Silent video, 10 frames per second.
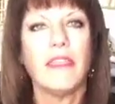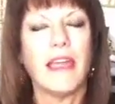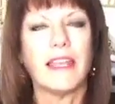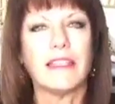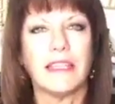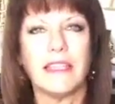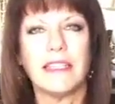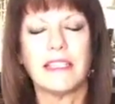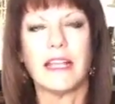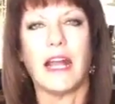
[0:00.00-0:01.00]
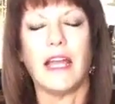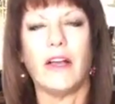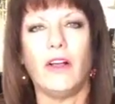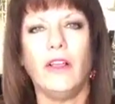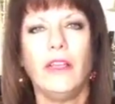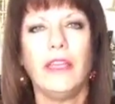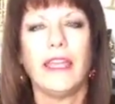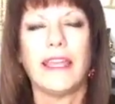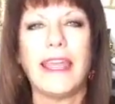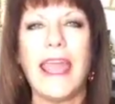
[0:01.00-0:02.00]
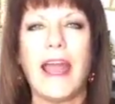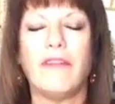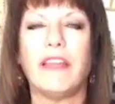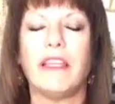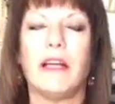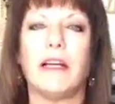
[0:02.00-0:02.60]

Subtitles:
that is in style and have it